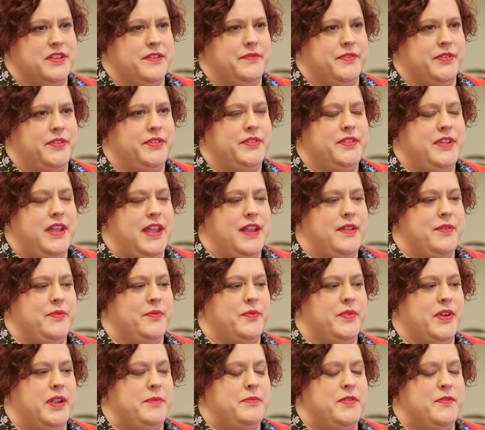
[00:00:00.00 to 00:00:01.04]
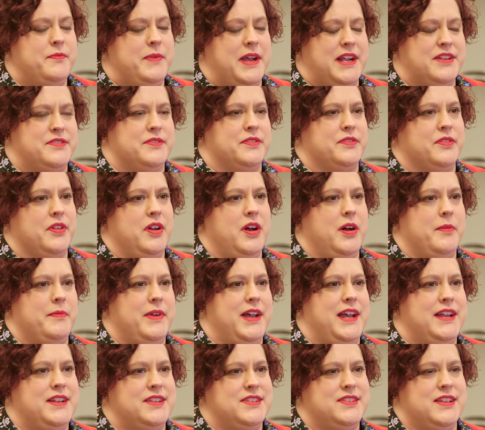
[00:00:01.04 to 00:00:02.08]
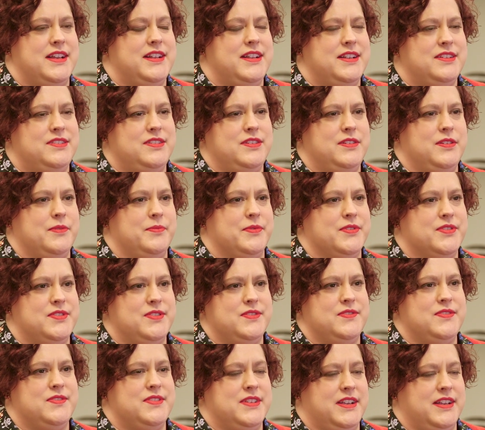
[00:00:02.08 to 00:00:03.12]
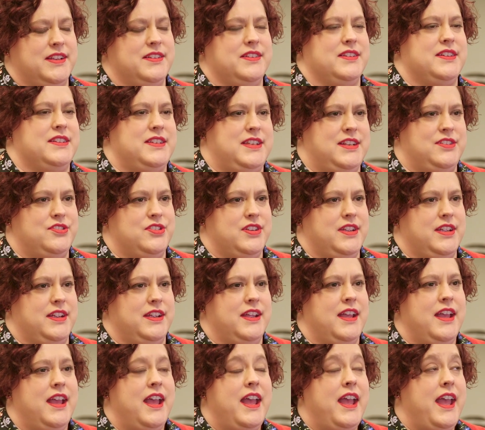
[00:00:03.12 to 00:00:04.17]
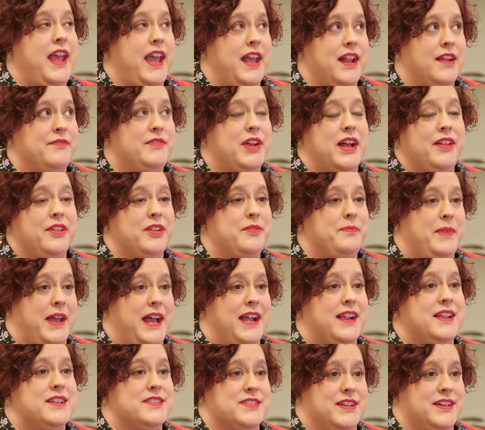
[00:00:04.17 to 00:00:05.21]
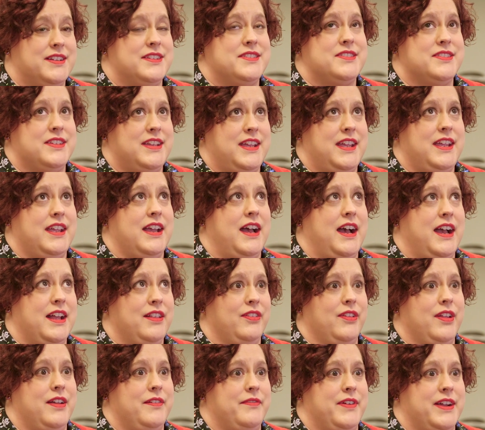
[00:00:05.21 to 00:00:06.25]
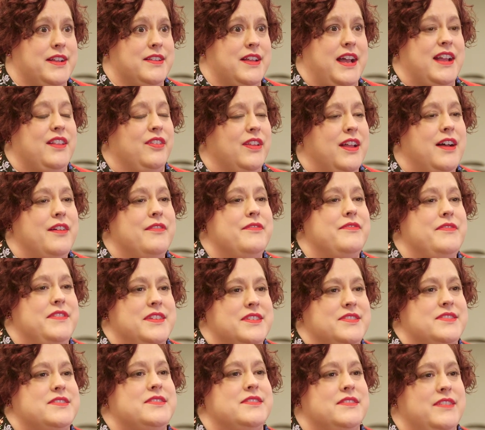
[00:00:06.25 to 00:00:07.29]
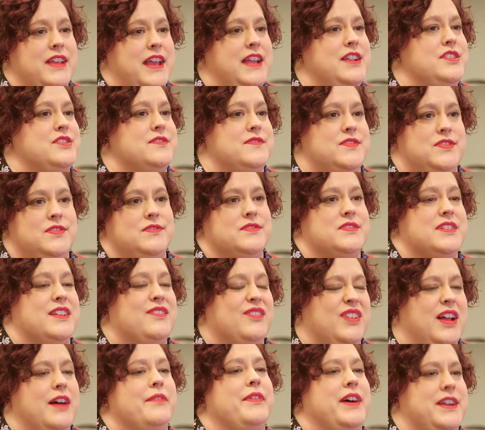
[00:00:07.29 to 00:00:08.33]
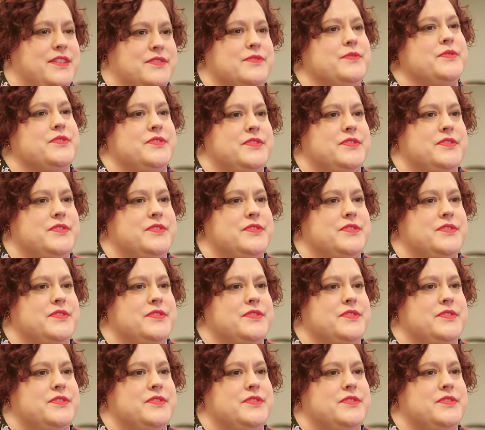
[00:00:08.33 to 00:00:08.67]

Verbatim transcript: level, and when I moved back to Oklahoma, I decided to pursue secondary teaching, and I've not looked back because honestly, I love, high, I love this age of students. I love high school